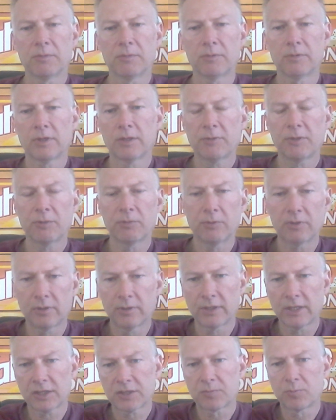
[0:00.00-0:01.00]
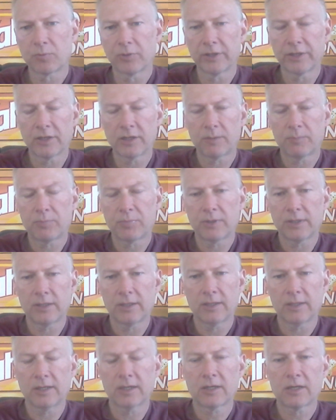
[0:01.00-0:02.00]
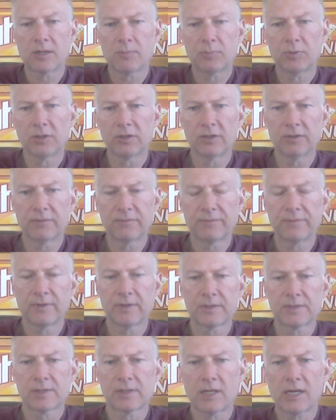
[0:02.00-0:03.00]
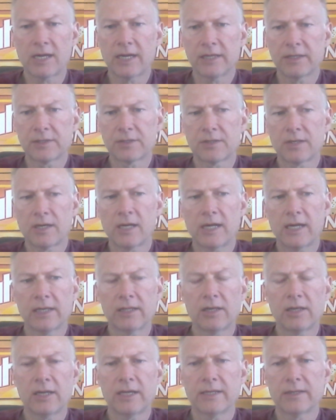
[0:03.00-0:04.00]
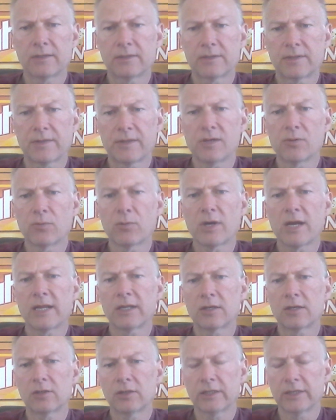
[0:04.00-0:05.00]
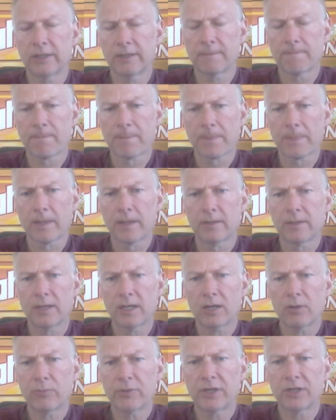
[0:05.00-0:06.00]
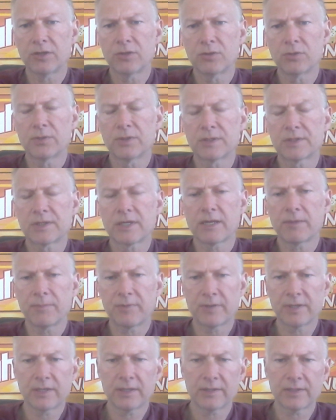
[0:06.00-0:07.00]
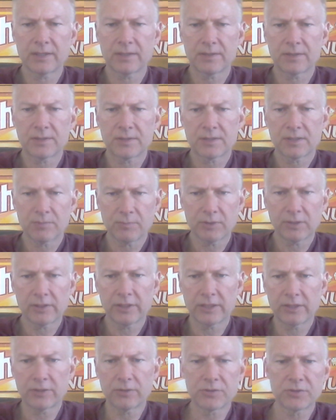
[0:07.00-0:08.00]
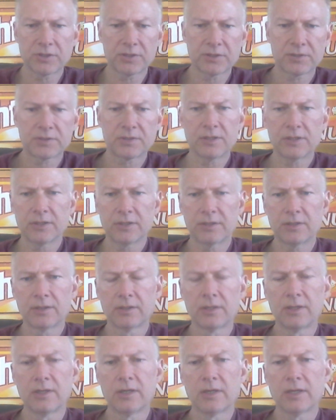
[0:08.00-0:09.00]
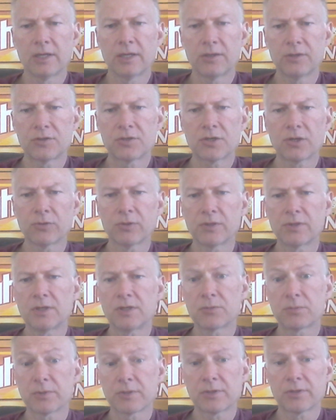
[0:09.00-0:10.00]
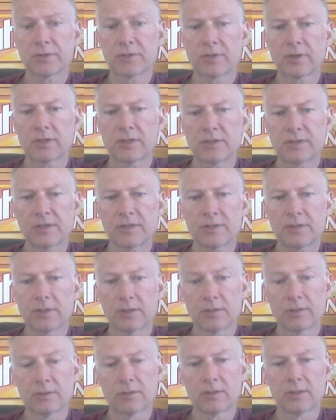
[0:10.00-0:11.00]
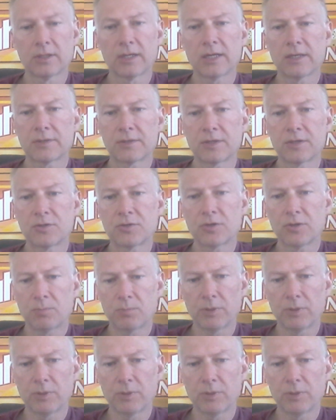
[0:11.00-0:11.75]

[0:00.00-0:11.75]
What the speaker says: Let me next bring up a couple of slides to highlight theoretically how we could do the same thing that the simulator just did, and to show that these results are consistent, as they should